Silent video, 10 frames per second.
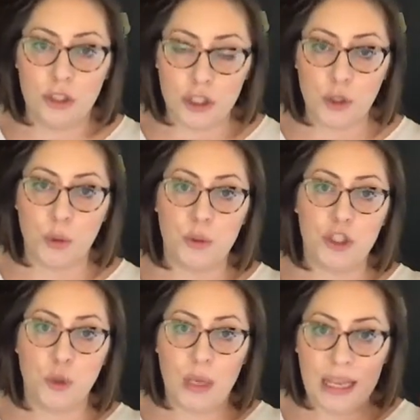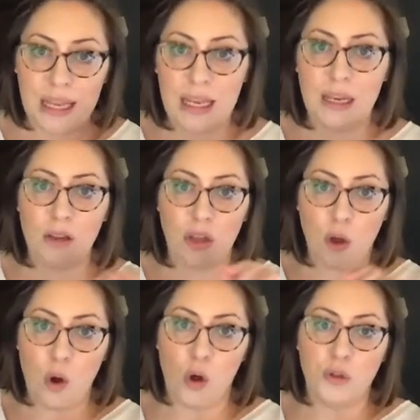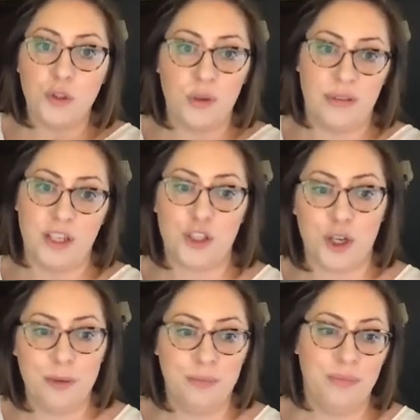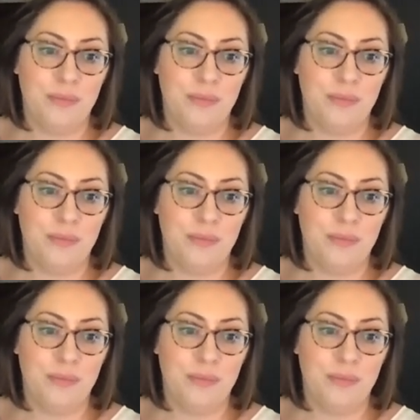do to heed the call to adventure?